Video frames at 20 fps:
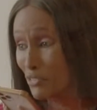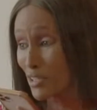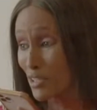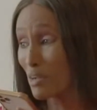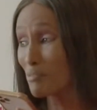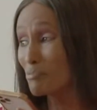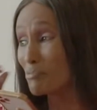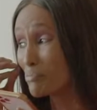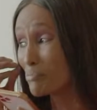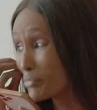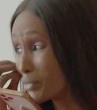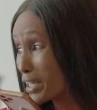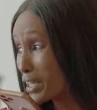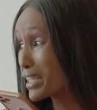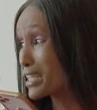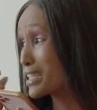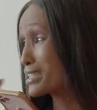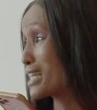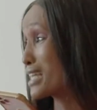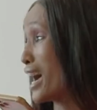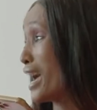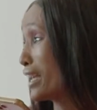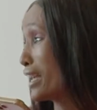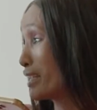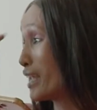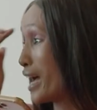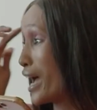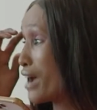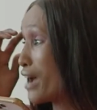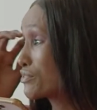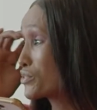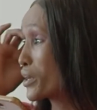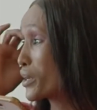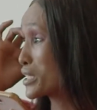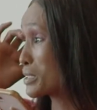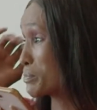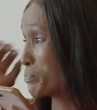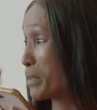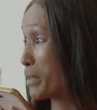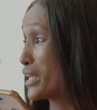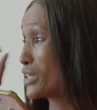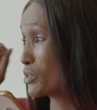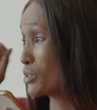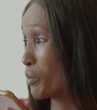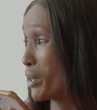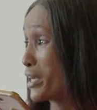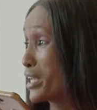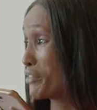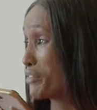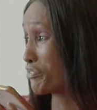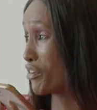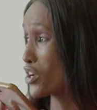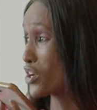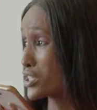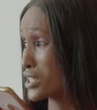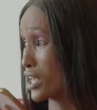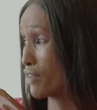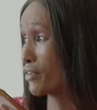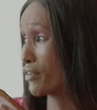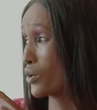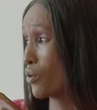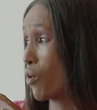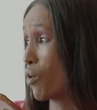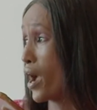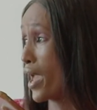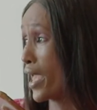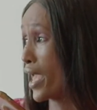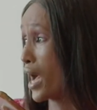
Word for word: of it. I'm really tired. I have to explain 24-7 who I